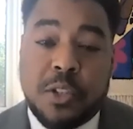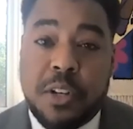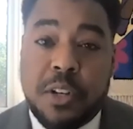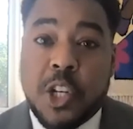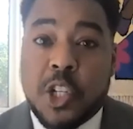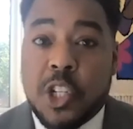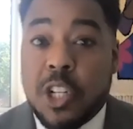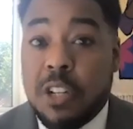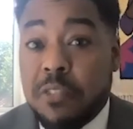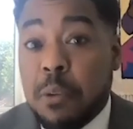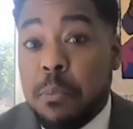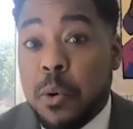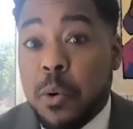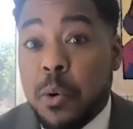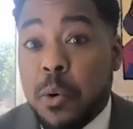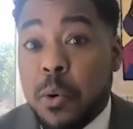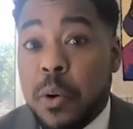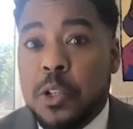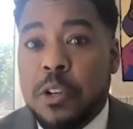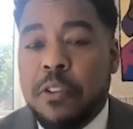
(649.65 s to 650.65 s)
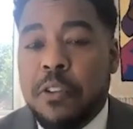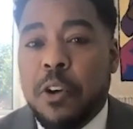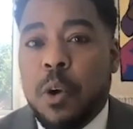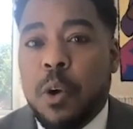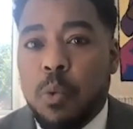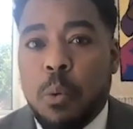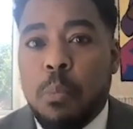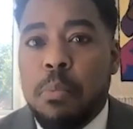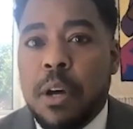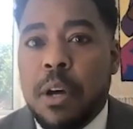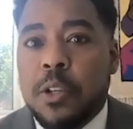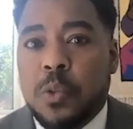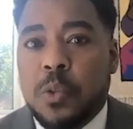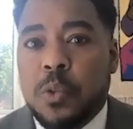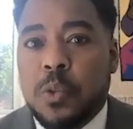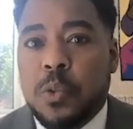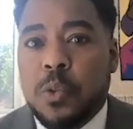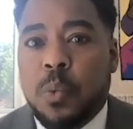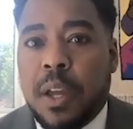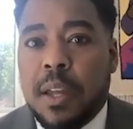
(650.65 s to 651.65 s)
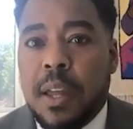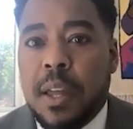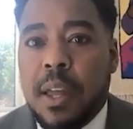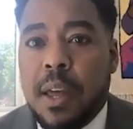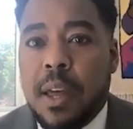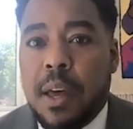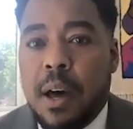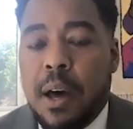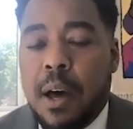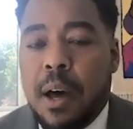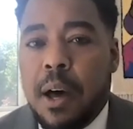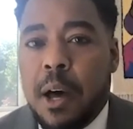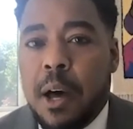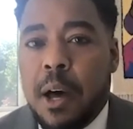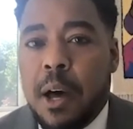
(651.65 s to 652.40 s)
our country as a nation of immigrants in a very robust way?